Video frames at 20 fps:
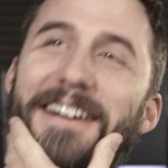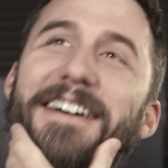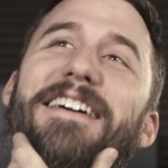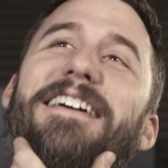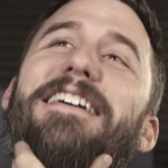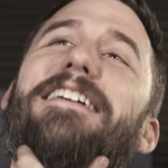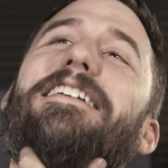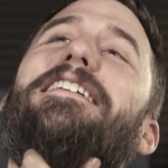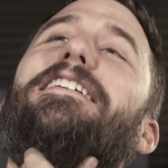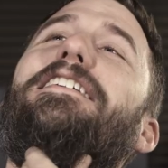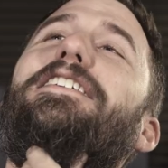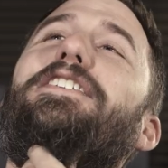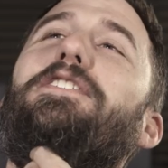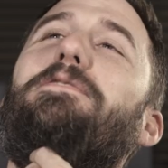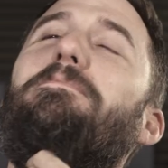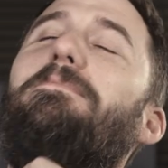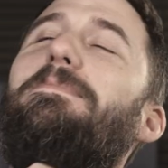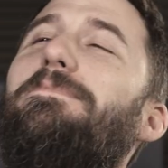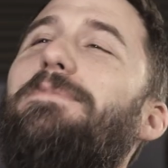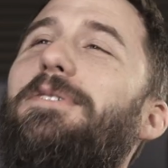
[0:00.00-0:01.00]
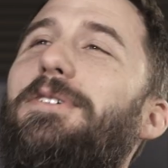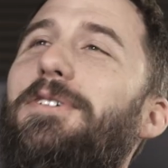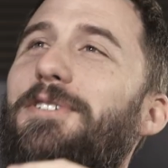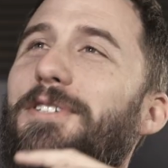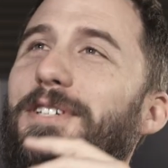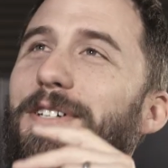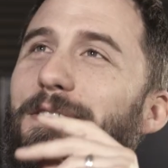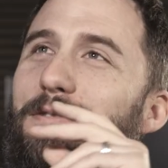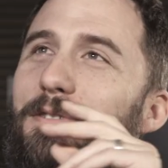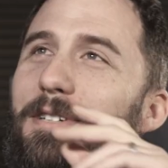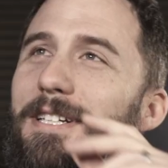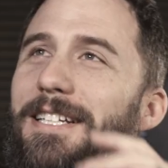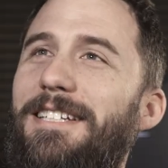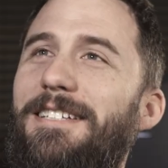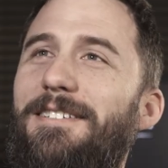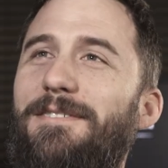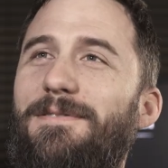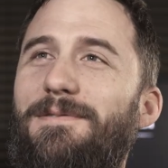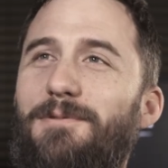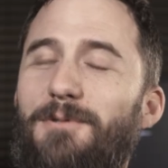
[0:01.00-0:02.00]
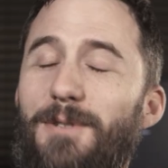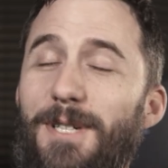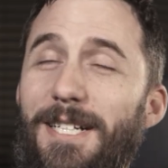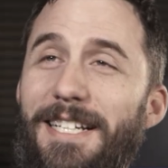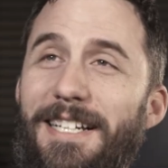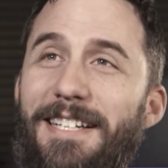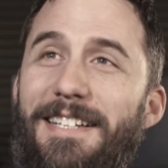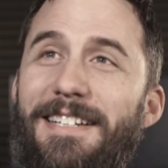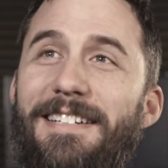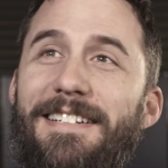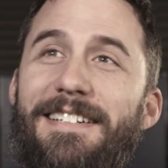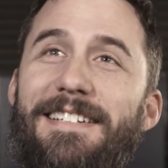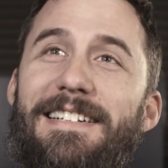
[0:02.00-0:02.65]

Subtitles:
I just pulled a freaking Rick